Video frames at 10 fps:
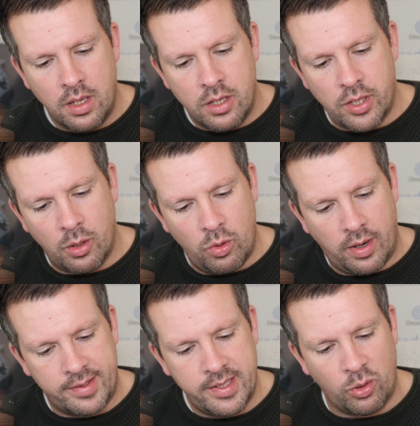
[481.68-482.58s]
So
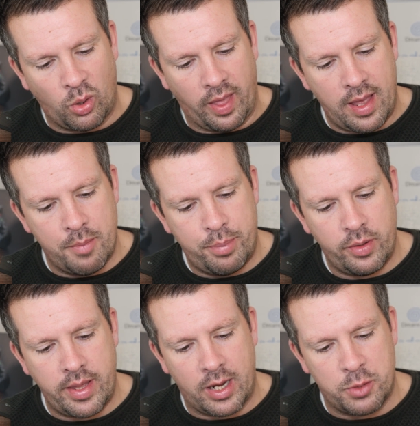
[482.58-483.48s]
I did all of that,
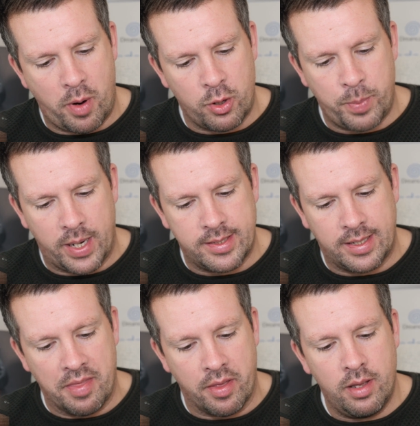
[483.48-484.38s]
put the Xbox back
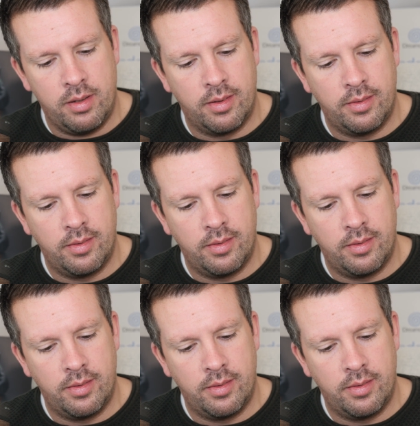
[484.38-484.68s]
together,